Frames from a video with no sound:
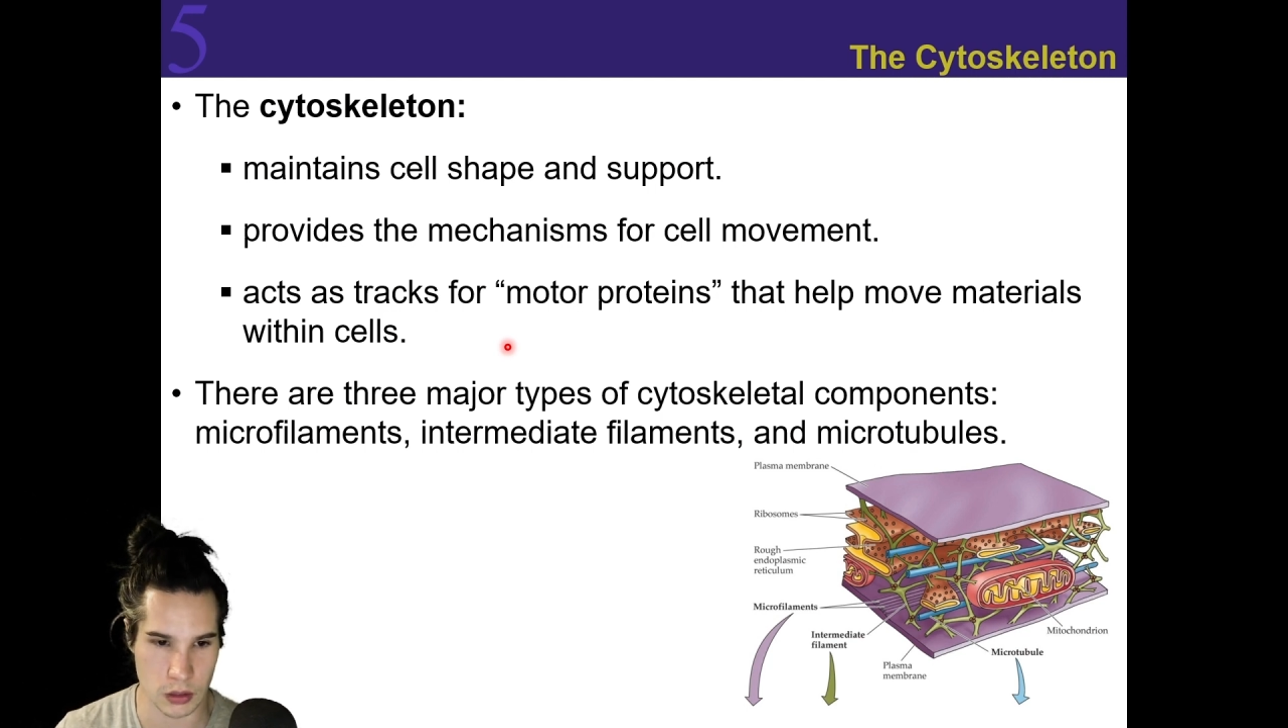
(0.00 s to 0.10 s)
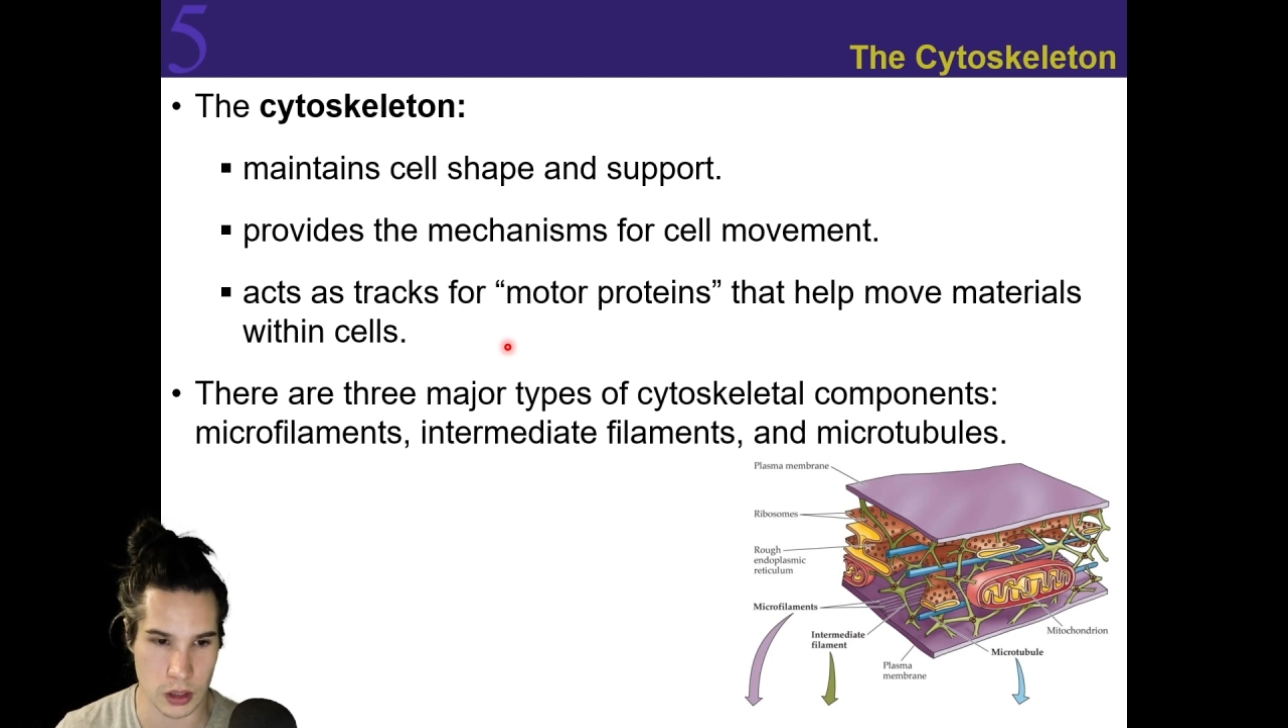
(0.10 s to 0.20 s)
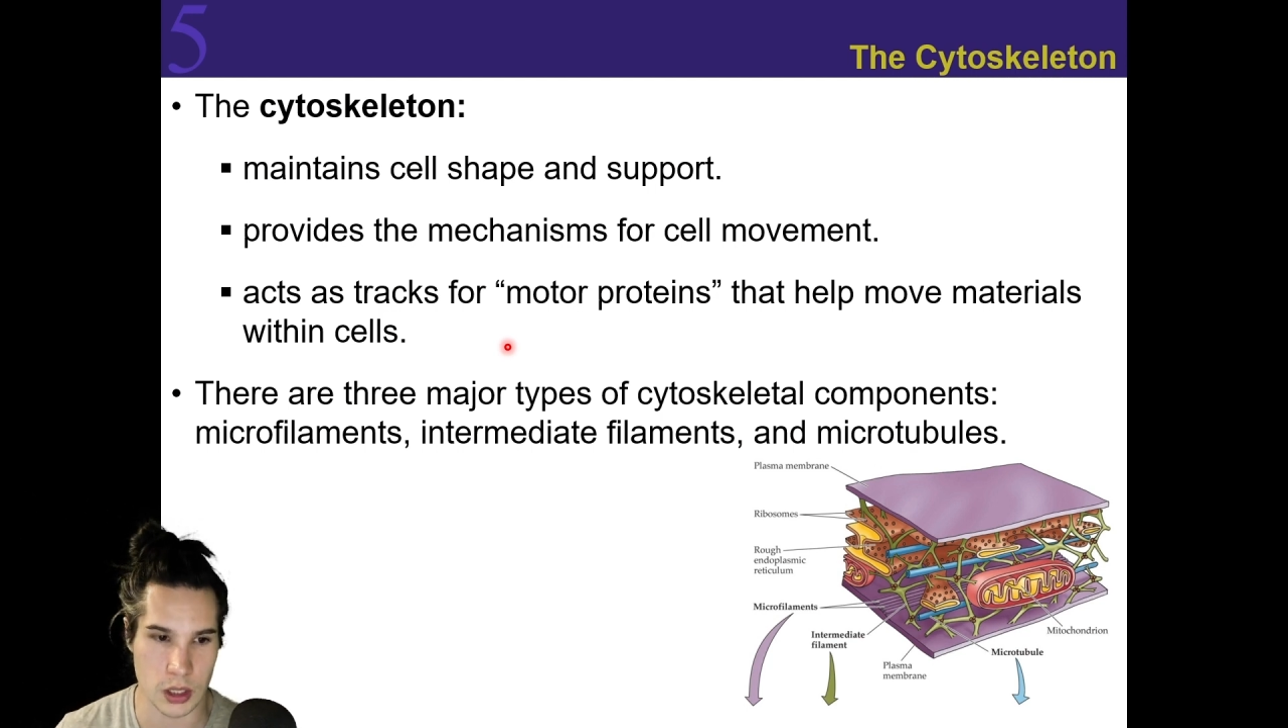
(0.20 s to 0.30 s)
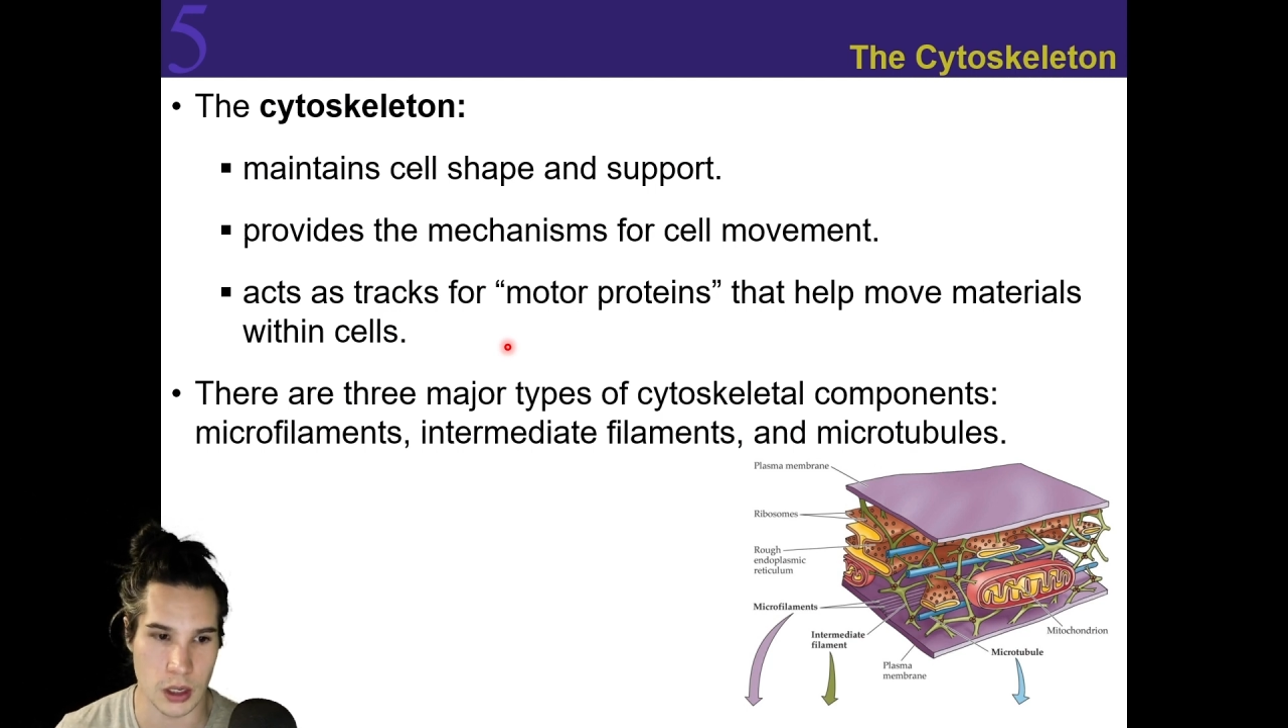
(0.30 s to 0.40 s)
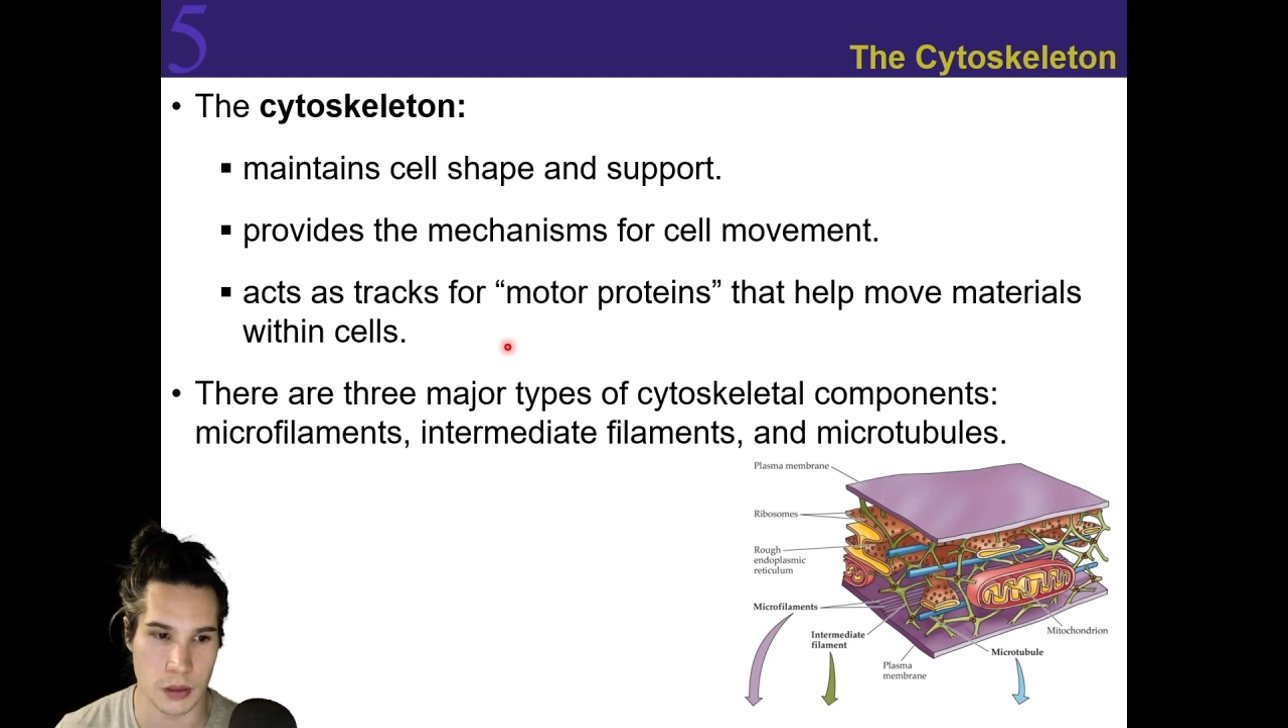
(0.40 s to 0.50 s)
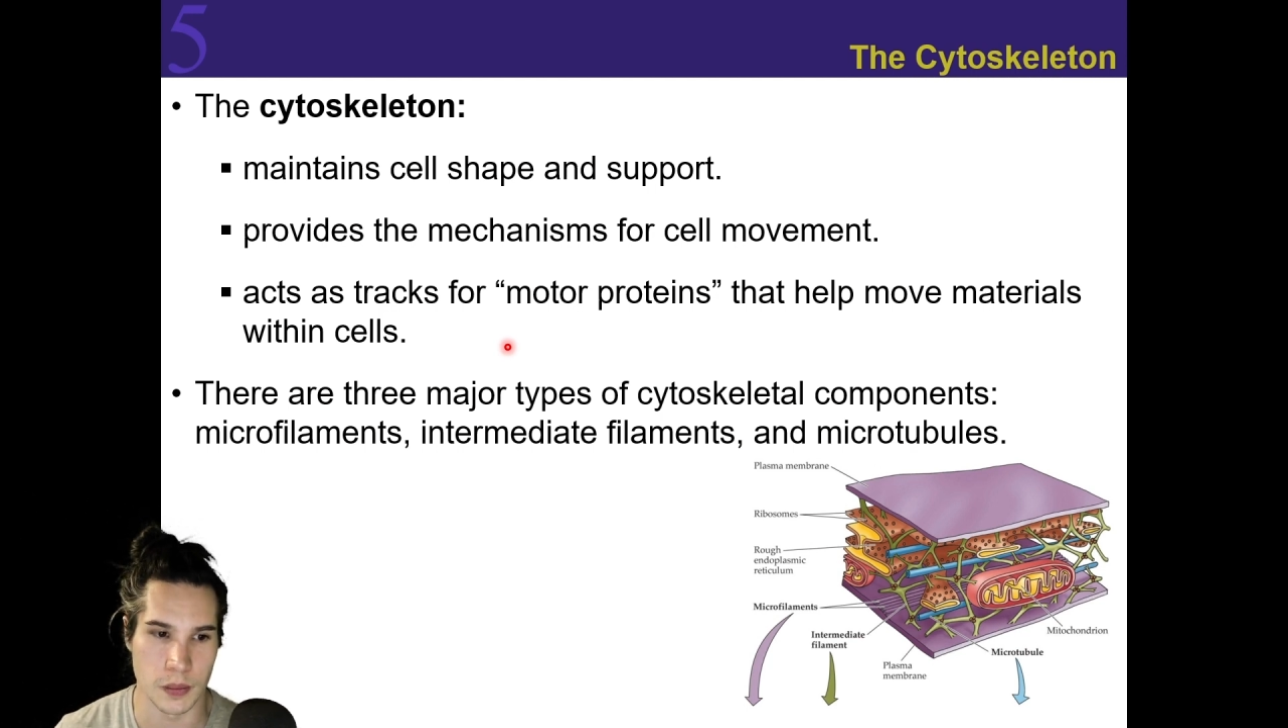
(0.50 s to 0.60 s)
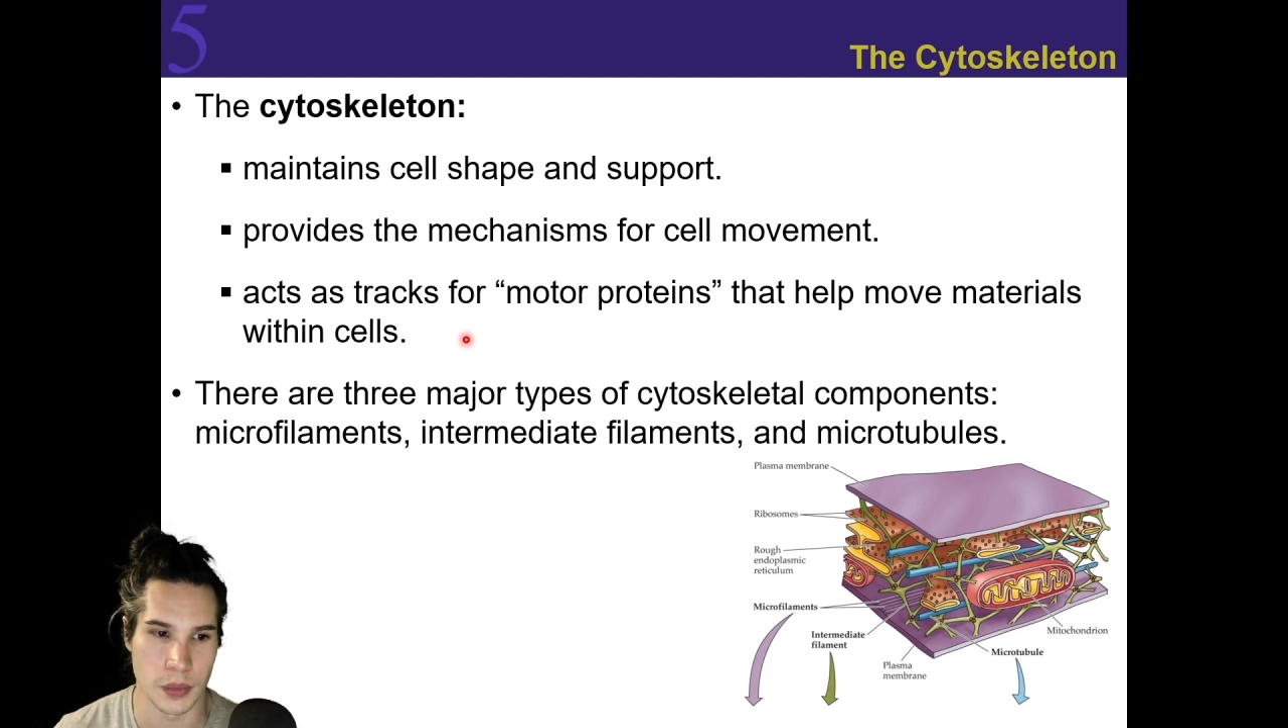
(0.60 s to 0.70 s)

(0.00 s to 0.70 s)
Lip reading: of the cell.